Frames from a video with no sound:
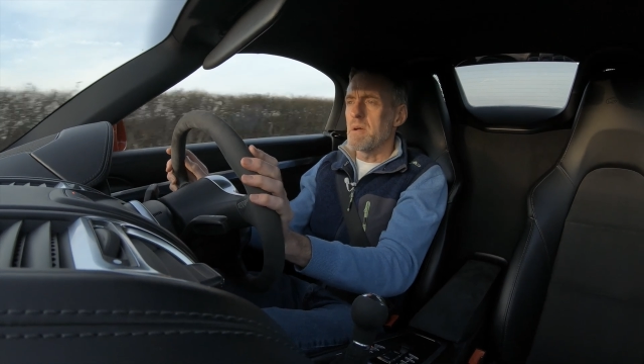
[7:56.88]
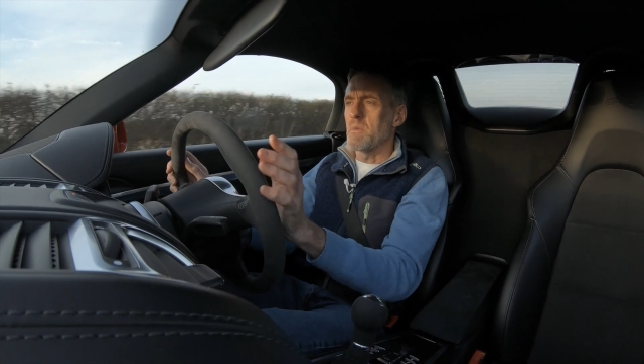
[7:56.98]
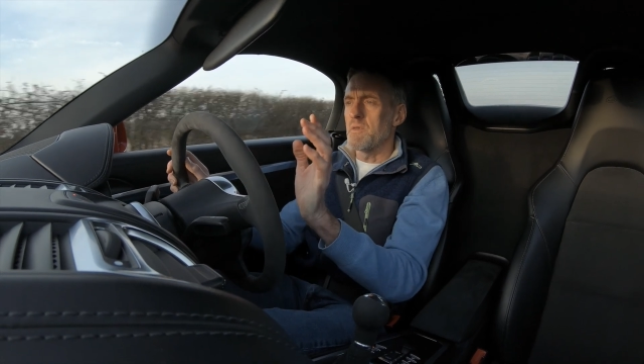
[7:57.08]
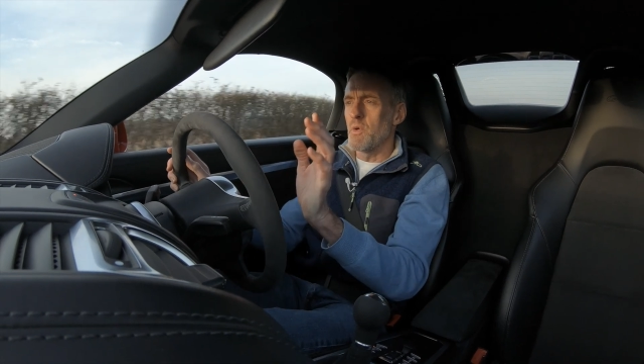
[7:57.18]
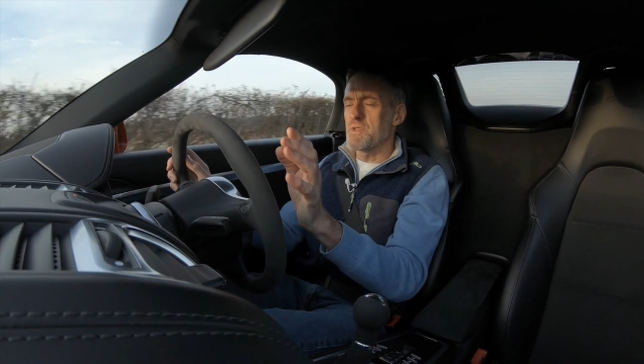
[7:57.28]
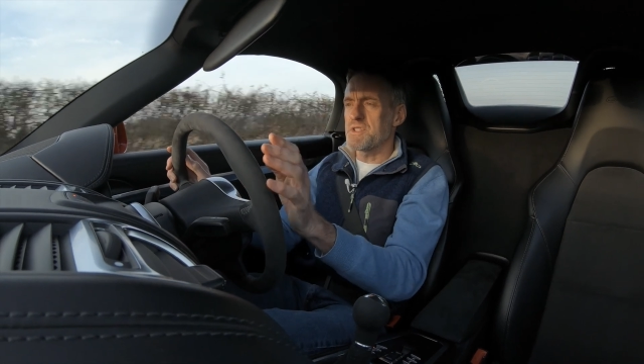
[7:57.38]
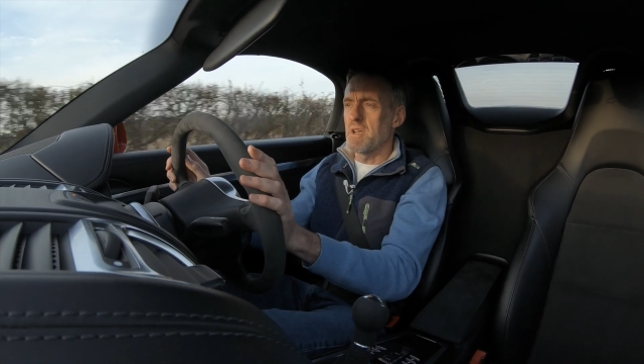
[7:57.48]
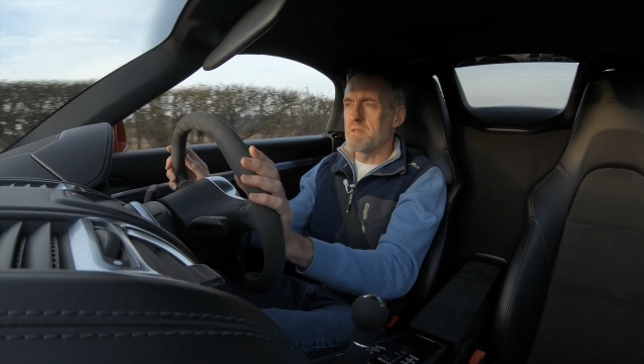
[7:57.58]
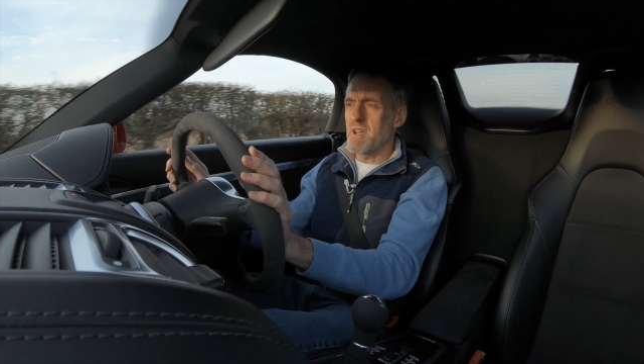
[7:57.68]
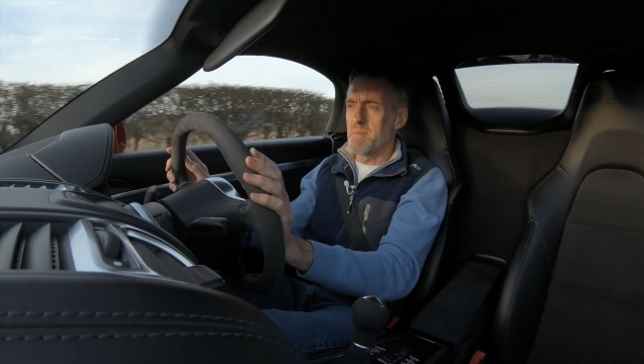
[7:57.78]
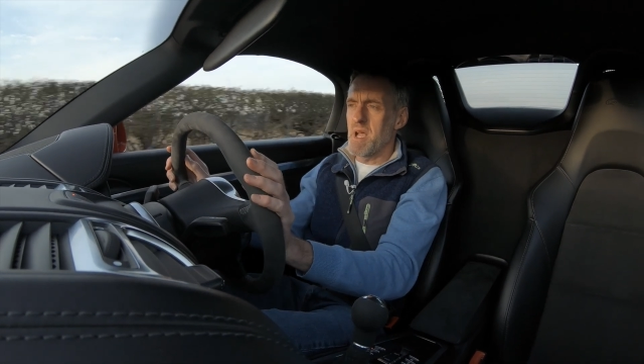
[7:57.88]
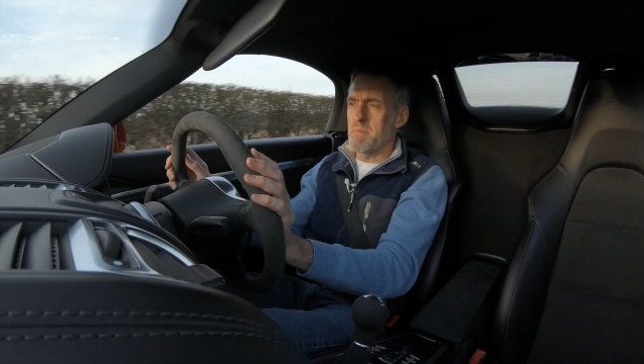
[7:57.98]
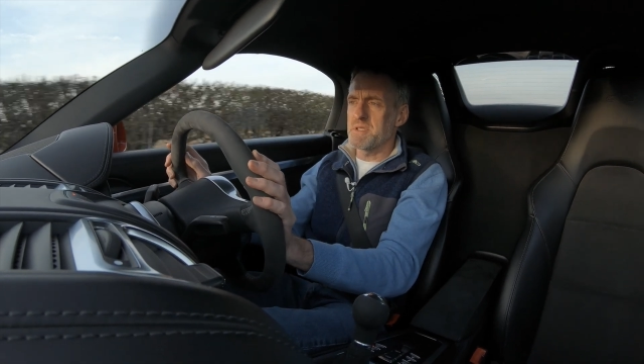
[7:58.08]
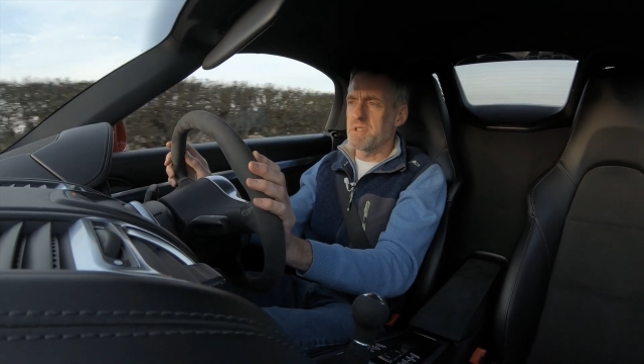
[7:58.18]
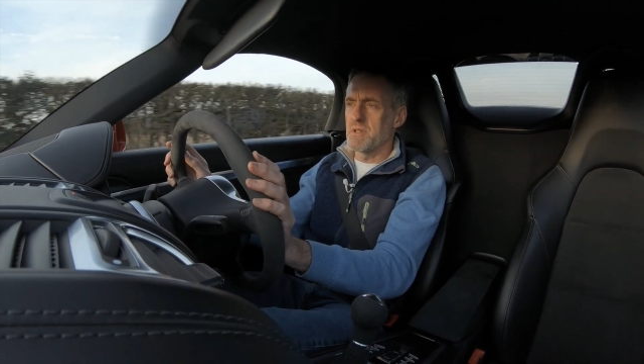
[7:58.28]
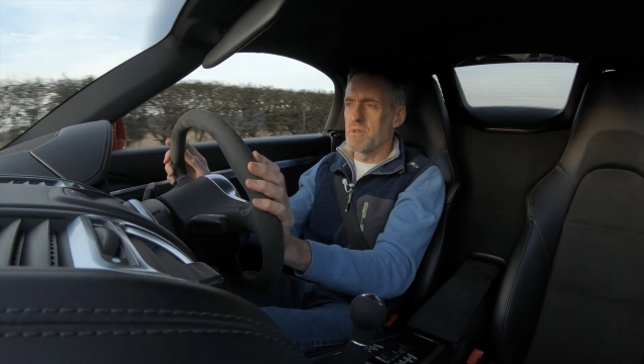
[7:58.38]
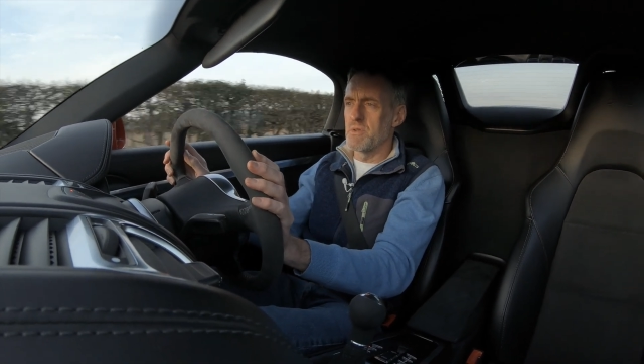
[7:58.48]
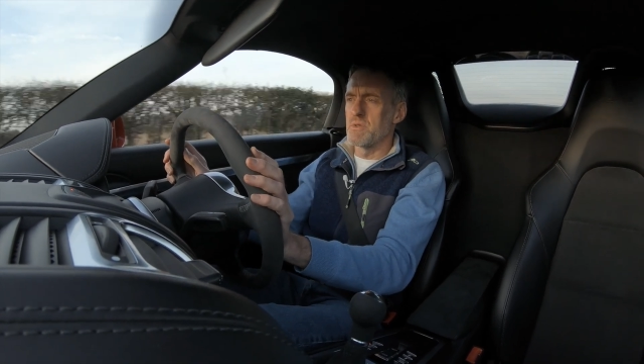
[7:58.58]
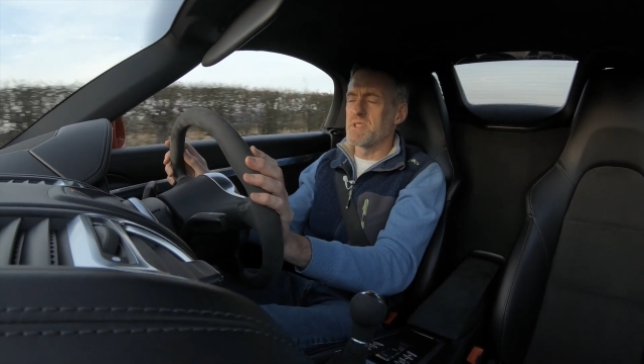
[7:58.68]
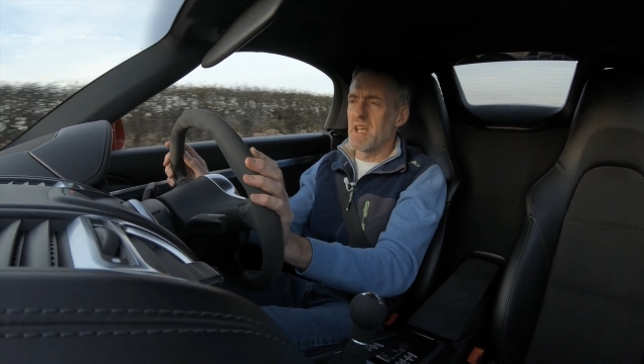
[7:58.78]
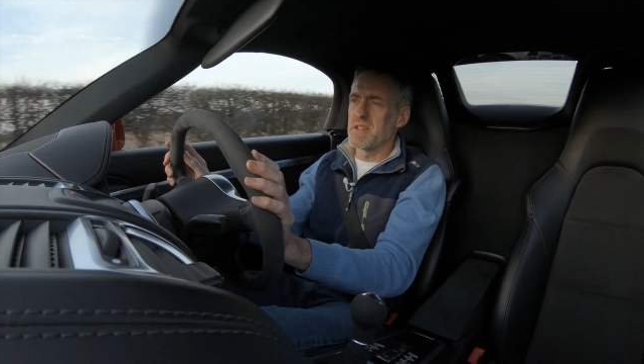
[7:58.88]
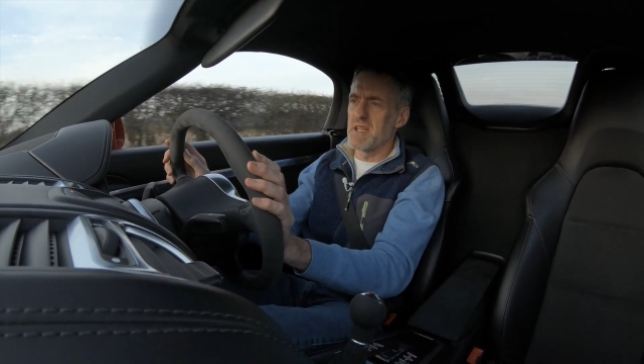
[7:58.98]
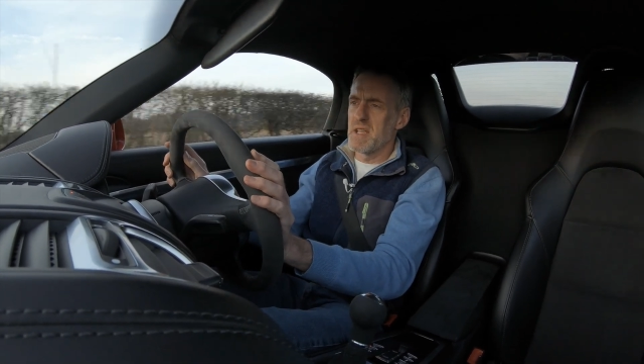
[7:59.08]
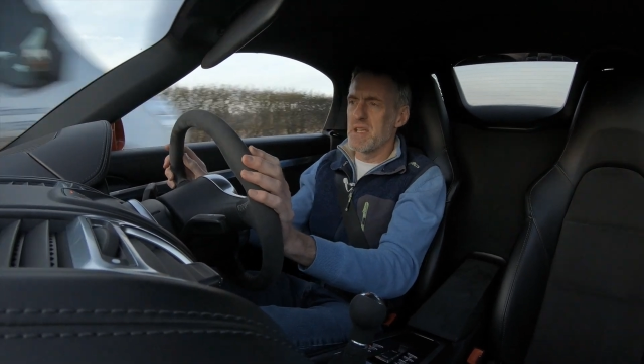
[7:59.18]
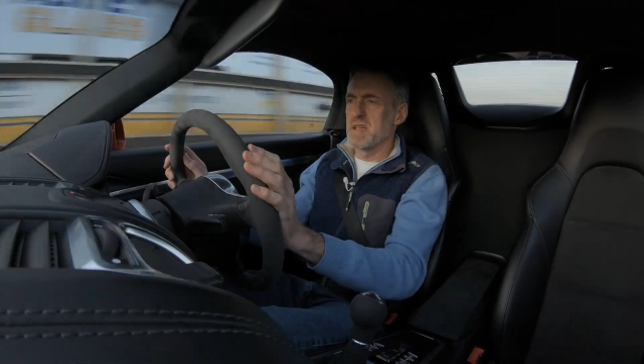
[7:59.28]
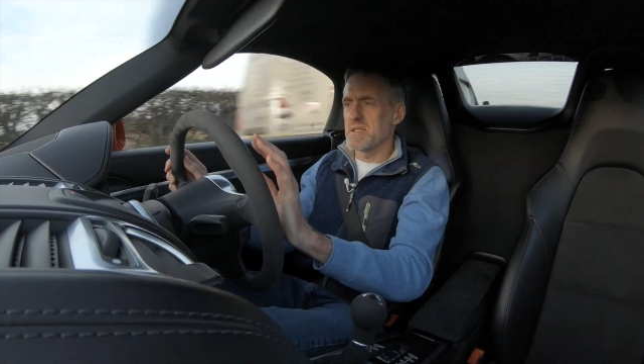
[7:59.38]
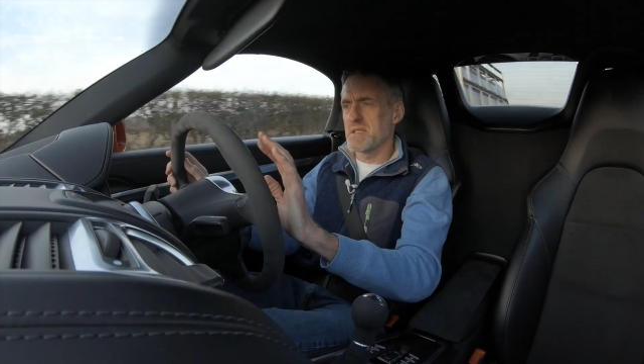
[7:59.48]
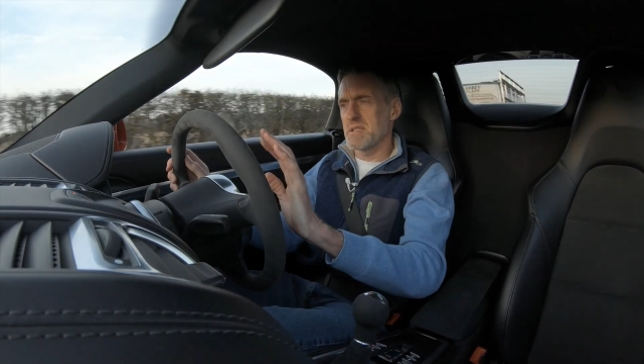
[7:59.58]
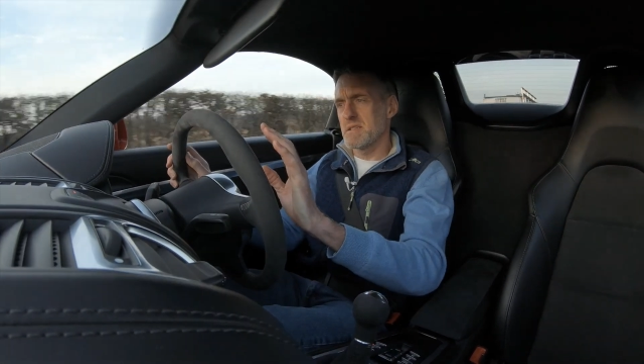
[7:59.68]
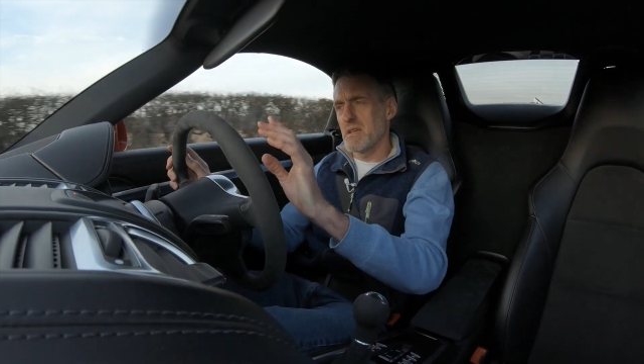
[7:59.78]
We've also coming up to 10 years